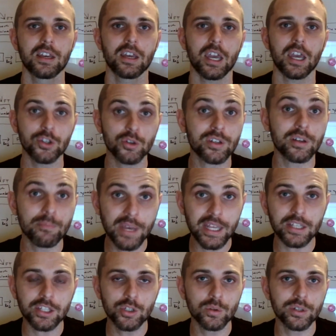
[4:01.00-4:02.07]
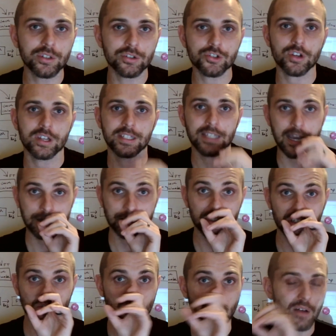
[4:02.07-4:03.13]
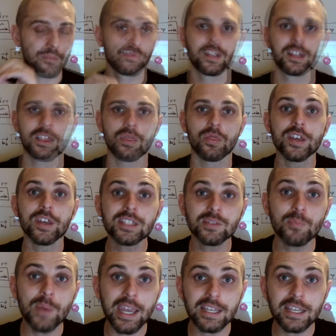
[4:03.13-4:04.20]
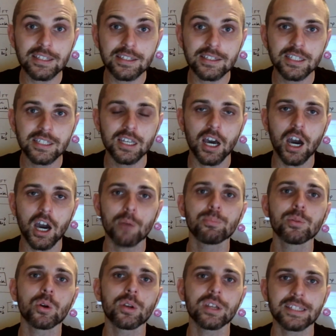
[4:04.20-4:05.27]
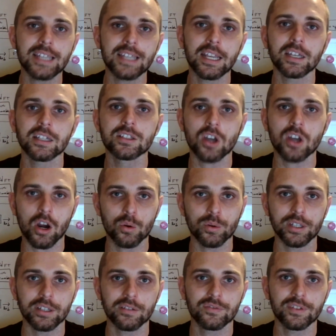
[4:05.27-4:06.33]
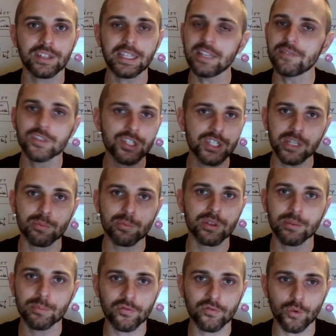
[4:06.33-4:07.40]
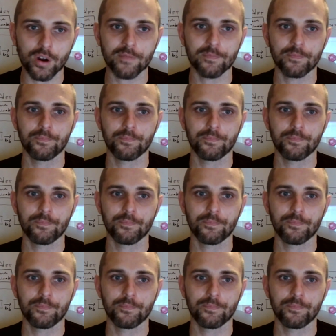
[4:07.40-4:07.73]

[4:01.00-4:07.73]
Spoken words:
and you can mint U in your transaction as well. This makes uploading data to Arweave even cheaper than before.